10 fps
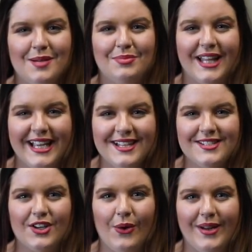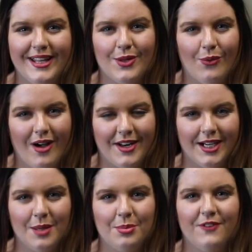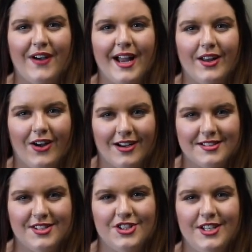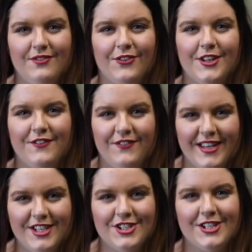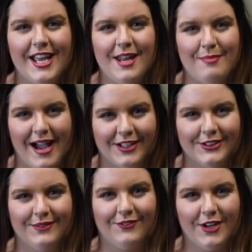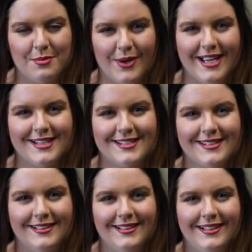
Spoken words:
Plants growing in the water provide oxygen for the fish and macroinvertebrates.